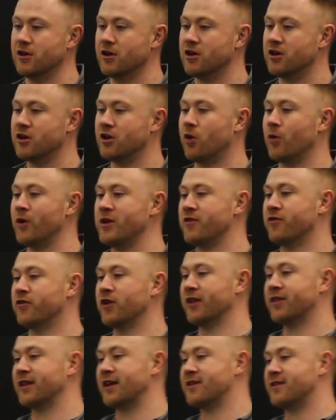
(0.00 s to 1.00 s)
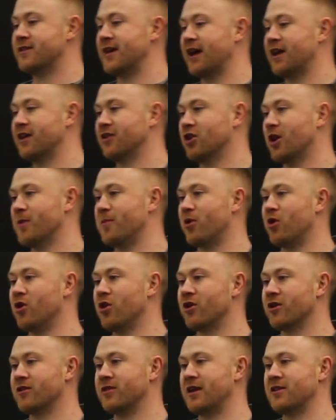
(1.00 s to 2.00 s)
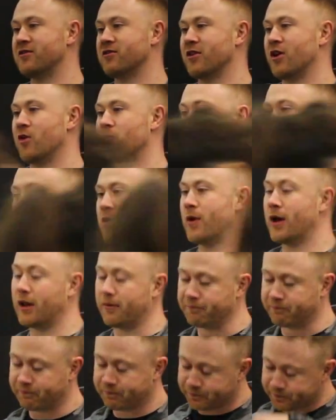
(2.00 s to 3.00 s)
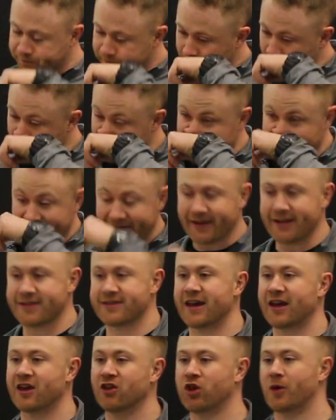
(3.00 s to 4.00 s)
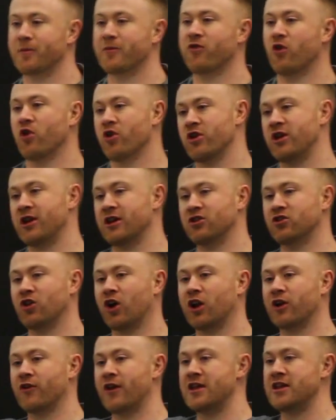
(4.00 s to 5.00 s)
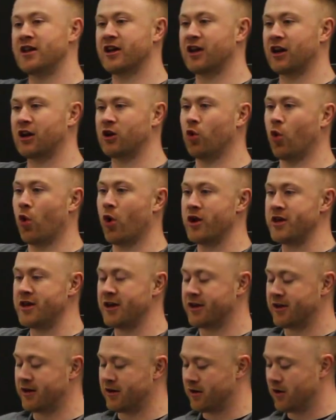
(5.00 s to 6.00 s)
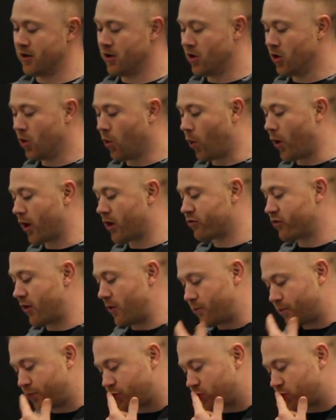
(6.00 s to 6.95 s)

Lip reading: You know, when you've got that second type of hunger, things are going pretty well. And that second type of hunger you can tolerate, you can ignore, and you can work through.